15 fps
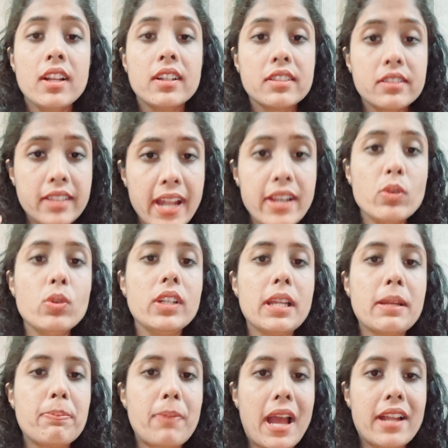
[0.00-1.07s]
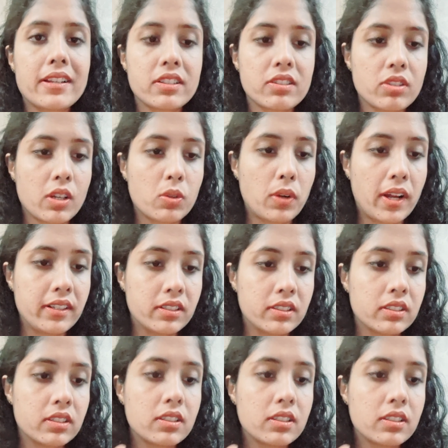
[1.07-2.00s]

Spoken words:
then only PAN is required.